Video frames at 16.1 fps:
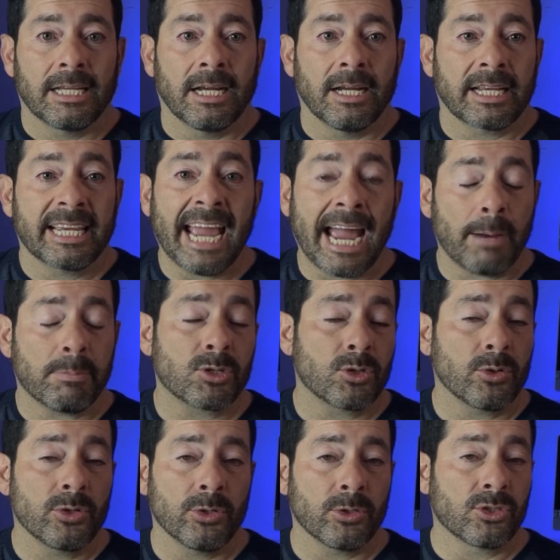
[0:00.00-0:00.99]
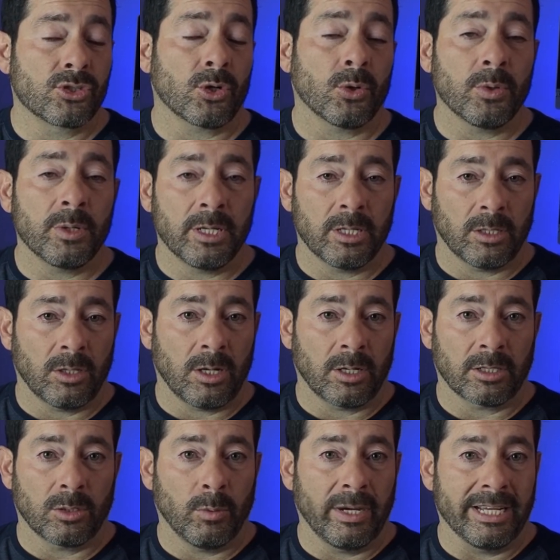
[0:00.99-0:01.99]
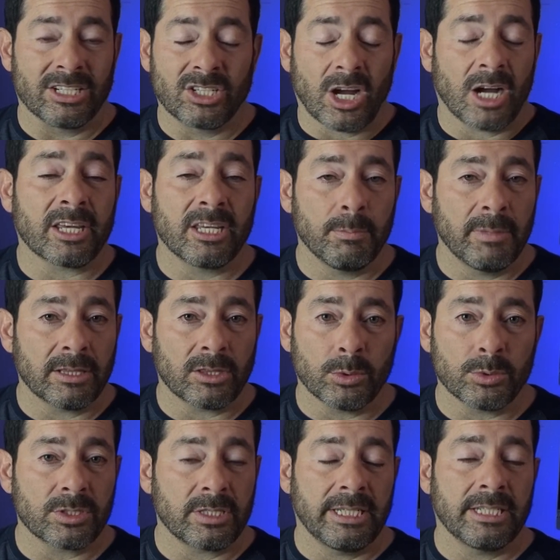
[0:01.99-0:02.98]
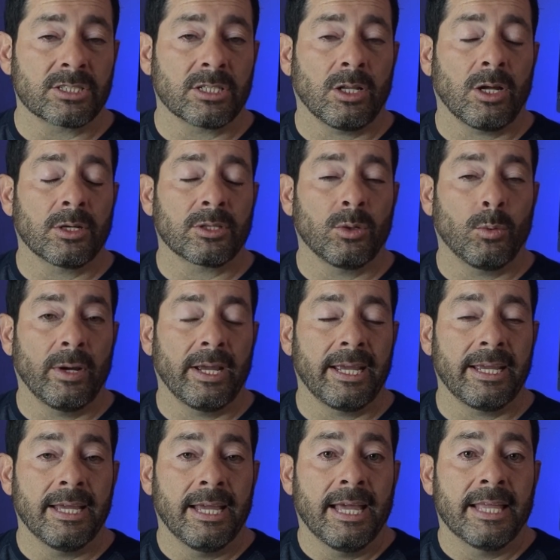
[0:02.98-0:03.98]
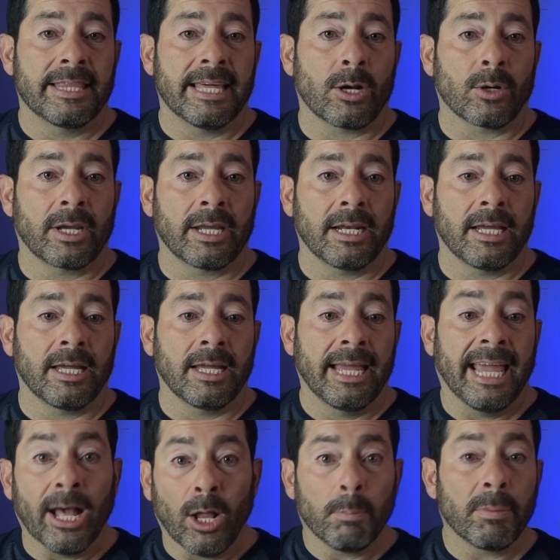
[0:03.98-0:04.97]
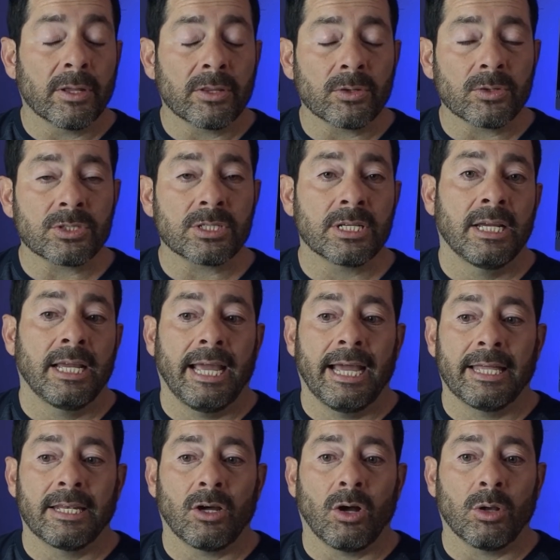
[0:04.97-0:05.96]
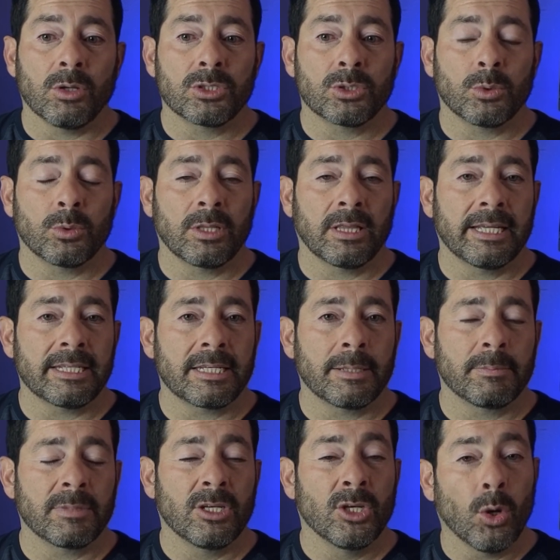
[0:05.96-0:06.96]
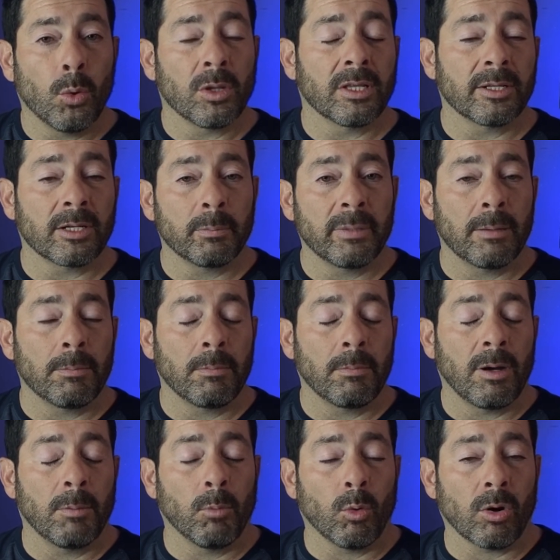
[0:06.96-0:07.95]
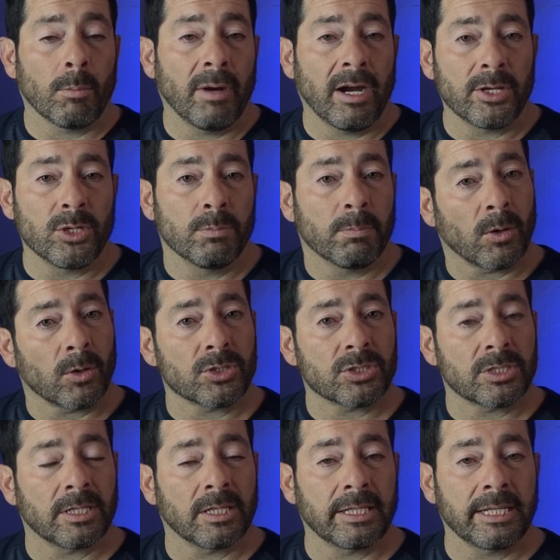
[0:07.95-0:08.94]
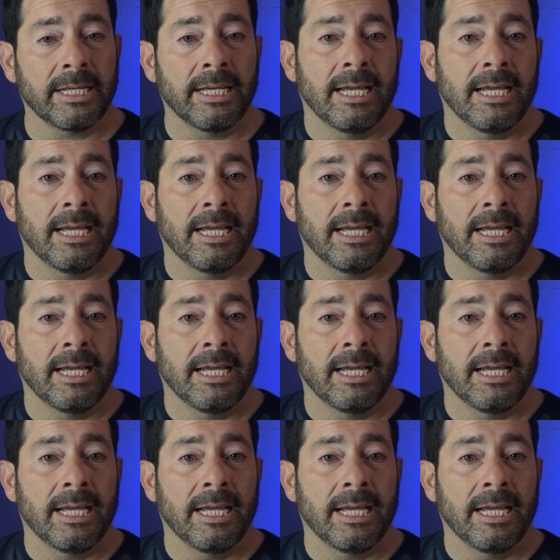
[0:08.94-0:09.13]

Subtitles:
capture your journey along the way. Document those things along the way that are gonna help others, and also let them know a little bit more about you personally,